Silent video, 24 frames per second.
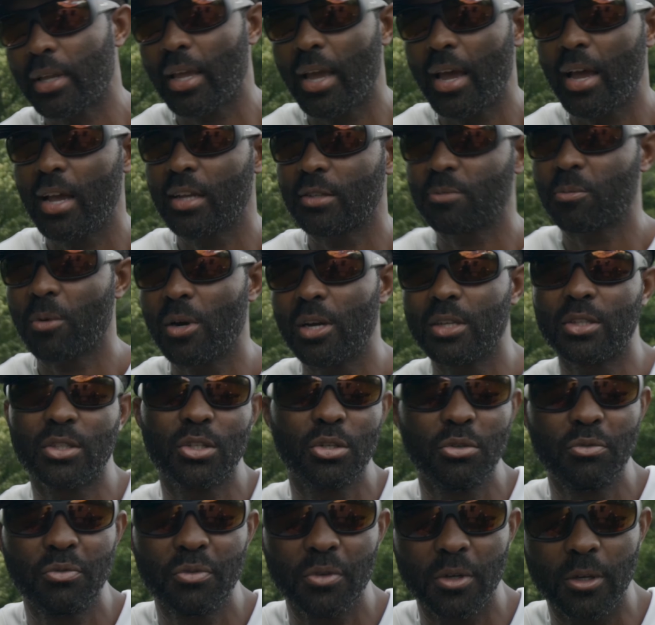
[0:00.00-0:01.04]
casts, probably
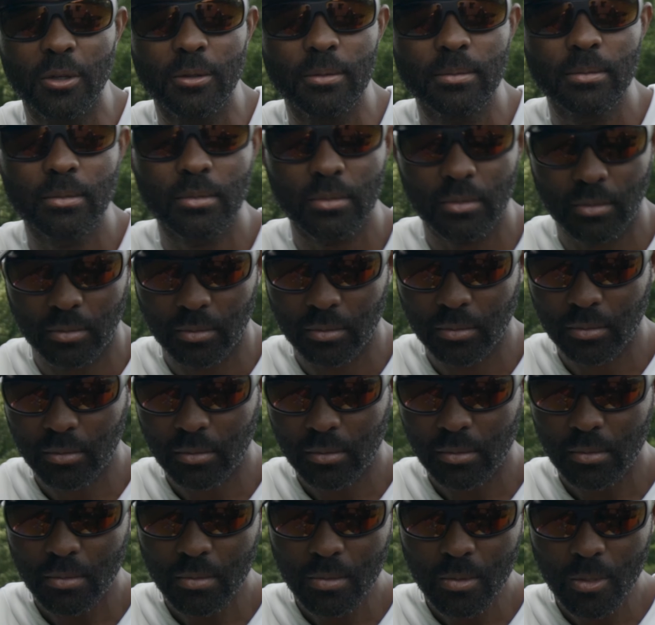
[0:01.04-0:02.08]
2 foot.
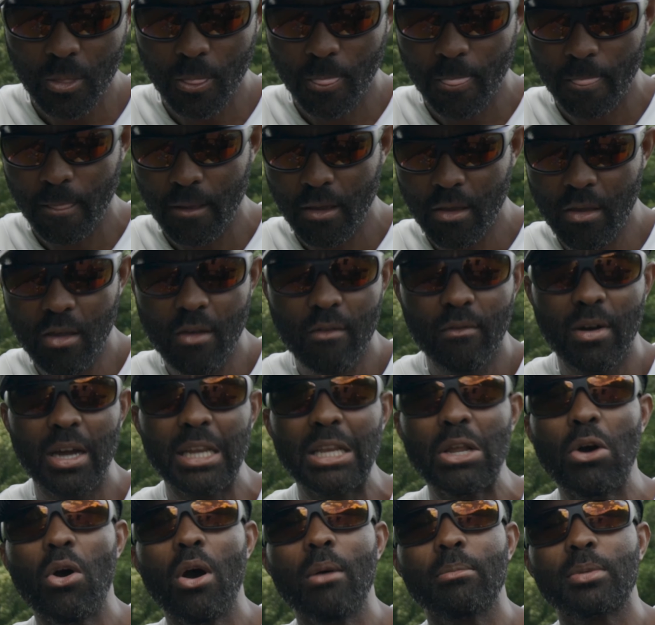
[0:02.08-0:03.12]
If I
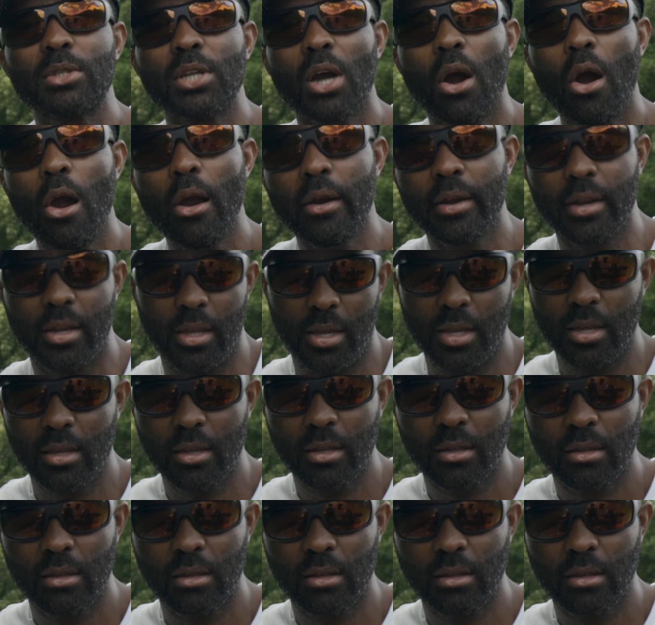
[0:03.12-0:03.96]
know I'm targeting